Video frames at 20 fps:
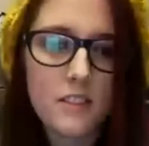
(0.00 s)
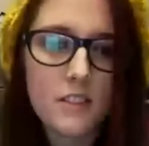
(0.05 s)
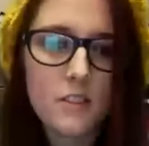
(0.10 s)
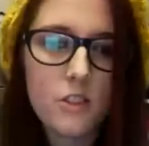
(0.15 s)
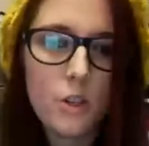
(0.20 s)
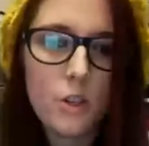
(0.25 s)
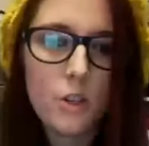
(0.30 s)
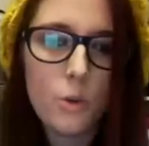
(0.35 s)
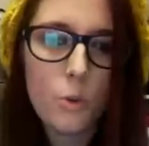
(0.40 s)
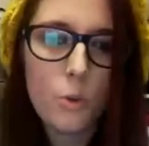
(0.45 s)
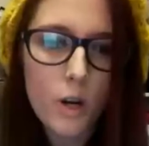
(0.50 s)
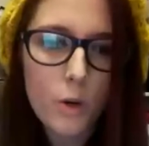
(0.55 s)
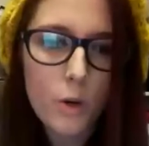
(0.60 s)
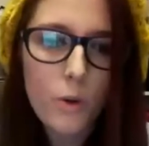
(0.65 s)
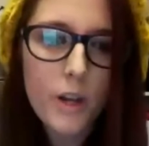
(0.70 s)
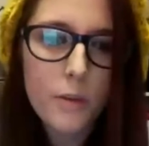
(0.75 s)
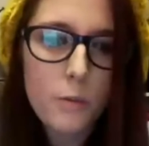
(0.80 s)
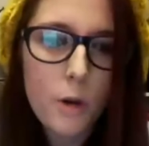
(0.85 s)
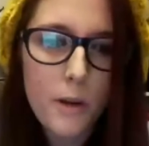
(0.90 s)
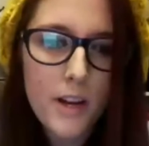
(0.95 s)
things, do you
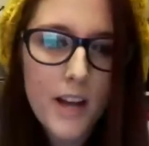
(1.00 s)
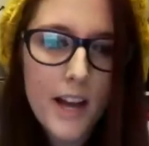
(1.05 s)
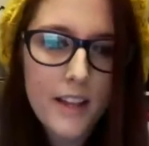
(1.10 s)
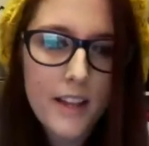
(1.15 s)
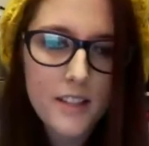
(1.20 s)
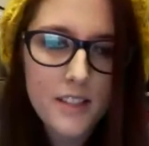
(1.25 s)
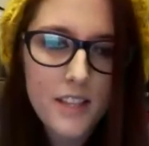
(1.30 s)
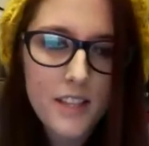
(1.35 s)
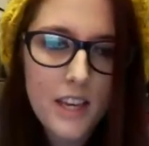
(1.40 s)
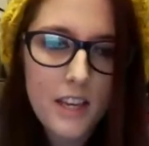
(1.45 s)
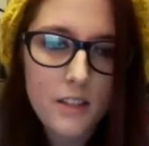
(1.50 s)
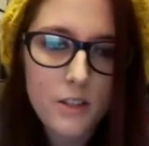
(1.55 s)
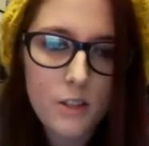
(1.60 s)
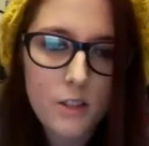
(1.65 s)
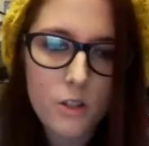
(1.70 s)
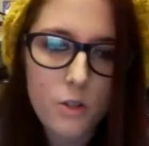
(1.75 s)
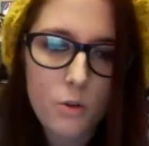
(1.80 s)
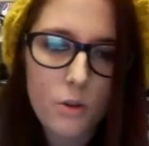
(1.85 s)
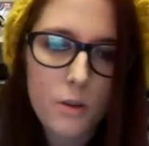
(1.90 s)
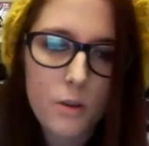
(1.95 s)
want to work more behind the
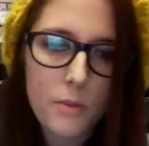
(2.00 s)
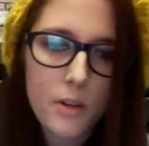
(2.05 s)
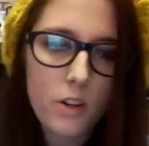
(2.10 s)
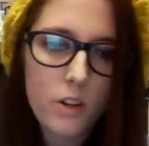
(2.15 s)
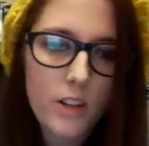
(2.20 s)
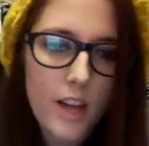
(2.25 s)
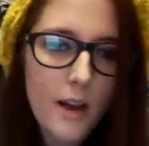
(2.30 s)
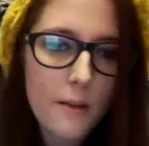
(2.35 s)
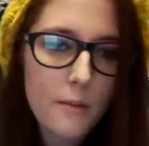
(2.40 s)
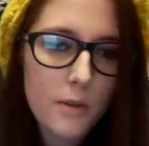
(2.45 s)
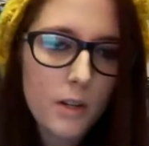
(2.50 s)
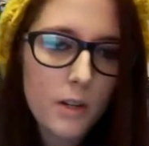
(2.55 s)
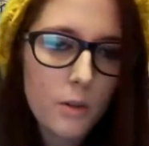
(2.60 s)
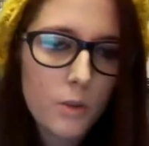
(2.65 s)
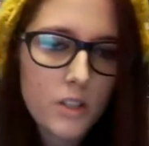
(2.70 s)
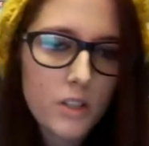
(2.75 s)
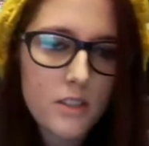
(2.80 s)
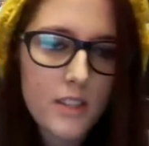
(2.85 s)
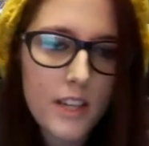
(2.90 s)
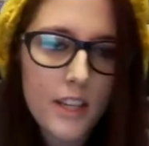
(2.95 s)
scenes, or do you want to be on camera?
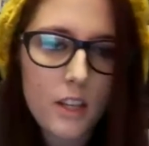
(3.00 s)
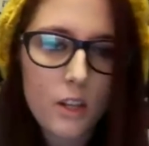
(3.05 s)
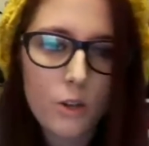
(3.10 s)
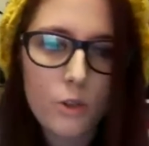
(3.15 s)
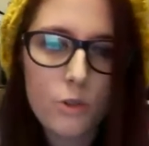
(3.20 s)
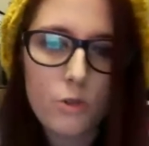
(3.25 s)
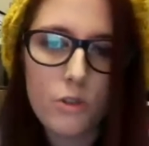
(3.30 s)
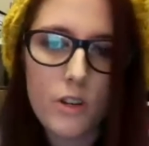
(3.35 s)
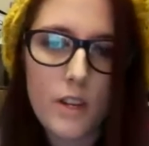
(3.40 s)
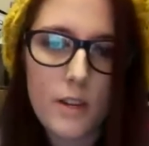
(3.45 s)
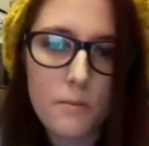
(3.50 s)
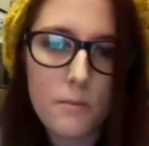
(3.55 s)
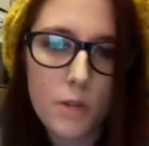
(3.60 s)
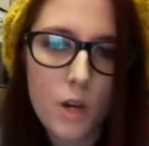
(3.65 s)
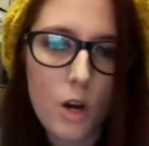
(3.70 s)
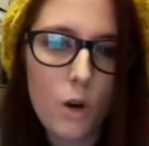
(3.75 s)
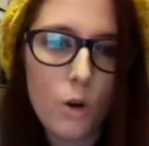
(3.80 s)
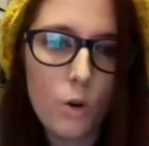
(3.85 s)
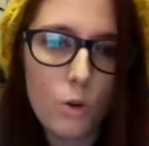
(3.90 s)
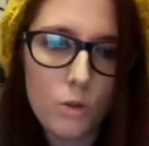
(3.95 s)
What's like your dream
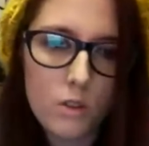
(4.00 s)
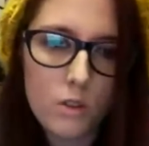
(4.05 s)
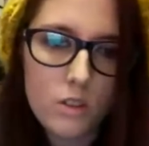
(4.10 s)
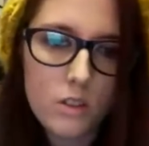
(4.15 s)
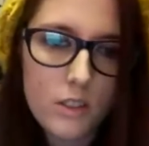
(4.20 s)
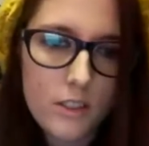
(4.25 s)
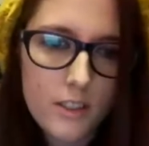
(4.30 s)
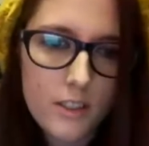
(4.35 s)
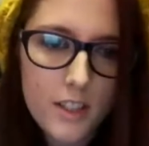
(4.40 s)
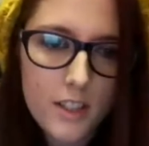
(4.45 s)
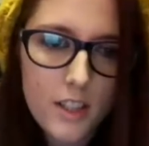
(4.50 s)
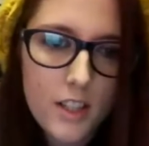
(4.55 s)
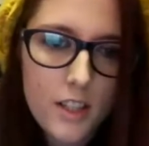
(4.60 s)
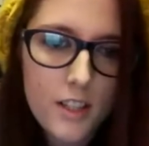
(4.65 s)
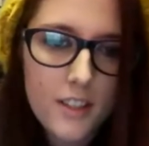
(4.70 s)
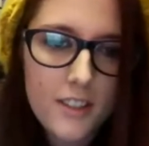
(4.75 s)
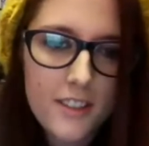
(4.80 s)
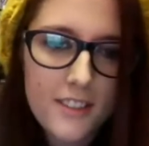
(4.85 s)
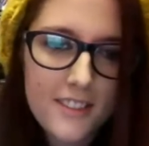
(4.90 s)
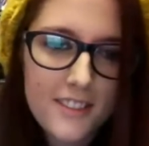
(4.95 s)
goal
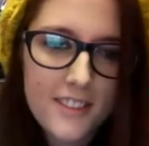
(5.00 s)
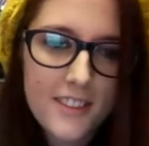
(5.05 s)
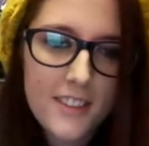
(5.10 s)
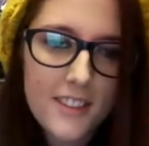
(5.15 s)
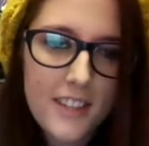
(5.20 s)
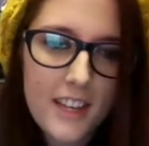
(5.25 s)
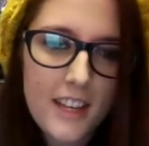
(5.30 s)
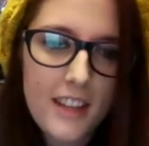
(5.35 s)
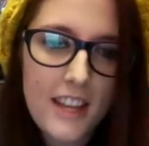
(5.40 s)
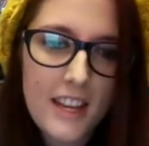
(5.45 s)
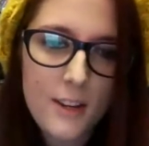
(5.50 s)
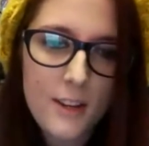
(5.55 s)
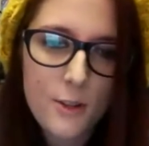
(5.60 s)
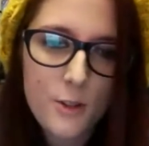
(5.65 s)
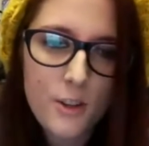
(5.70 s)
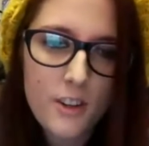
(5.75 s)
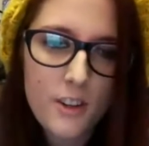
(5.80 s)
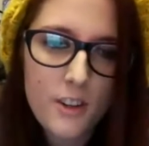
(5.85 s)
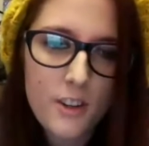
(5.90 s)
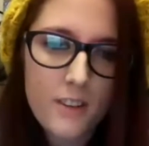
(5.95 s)
in the
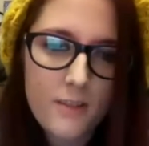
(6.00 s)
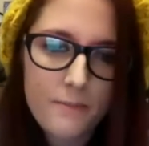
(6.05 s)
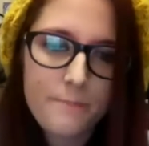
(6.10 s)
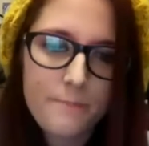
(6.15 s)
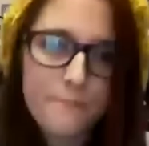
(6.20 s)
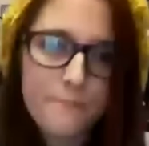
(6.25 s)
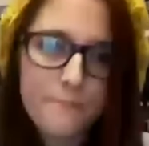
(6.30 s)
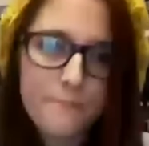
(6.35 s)
industry?